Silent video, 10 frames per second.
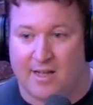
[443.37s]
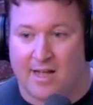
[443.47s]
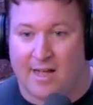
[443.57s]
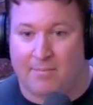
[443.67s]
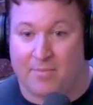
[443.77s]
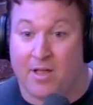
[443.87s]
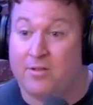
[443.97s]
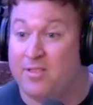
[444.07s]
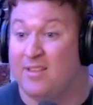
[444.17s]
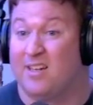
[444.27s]
The
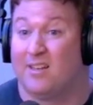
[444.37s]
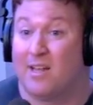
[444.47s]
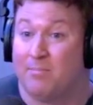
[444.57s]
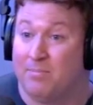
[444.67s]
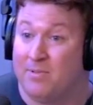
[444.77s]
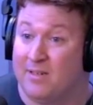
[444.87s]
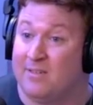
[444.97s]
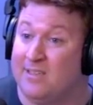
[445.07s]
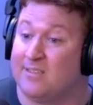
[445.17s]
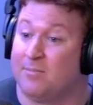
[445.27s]
other thing that
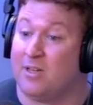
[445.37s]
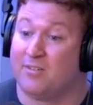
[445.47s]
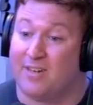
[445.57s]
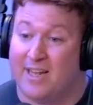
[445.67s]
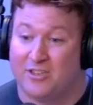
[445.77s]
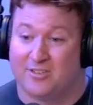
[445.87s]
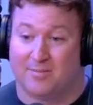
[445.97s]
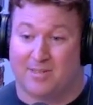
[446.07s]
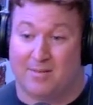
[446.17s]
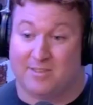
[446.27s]
needs some clarification
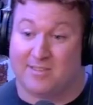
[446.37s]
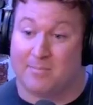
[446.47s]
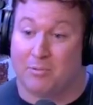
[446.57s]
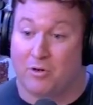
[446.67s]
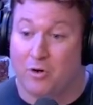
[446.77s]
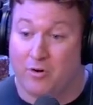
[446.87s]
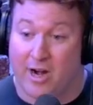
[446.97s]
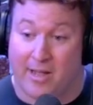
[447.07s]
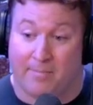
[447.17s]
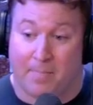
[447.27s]
sometimes is the
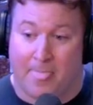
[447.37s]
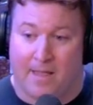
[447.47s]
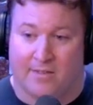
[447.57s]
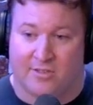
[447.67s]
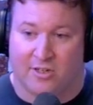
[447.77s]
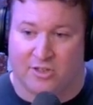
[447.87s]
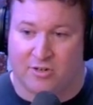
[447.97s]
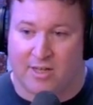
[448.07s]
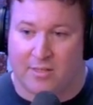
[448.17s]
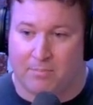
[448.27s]
program, starting strength.